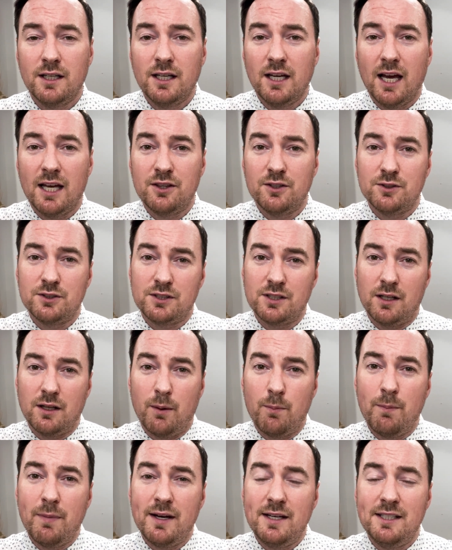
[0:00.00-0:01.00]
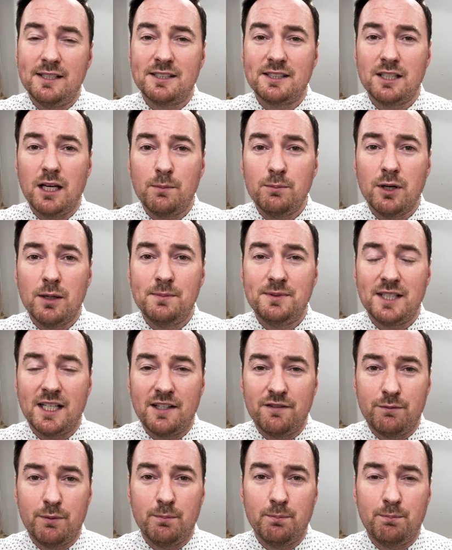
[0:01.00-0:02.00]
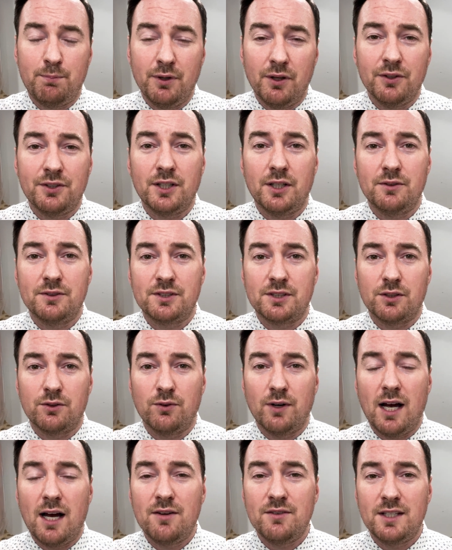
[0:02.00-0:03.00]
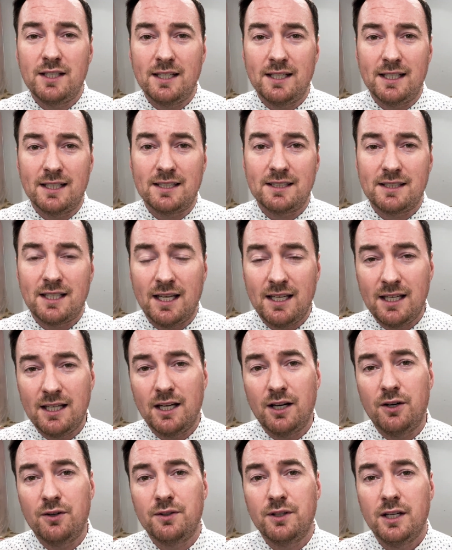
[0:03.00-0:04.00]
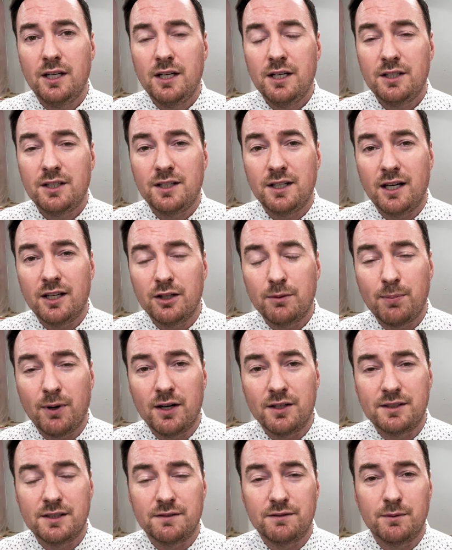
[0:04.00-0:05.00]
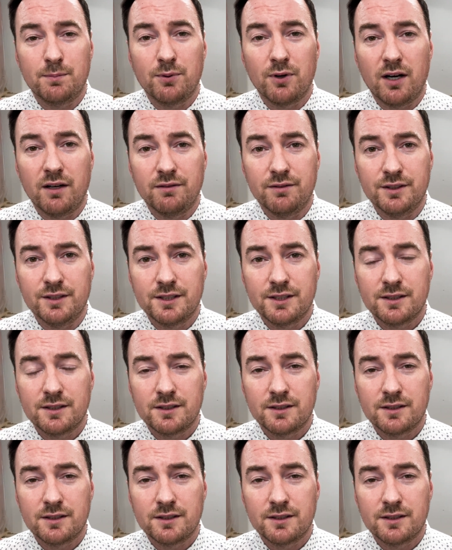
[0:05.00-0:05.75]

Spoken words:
and there's many suburbs that have been built out surrounding and extending out to the other parts of the province.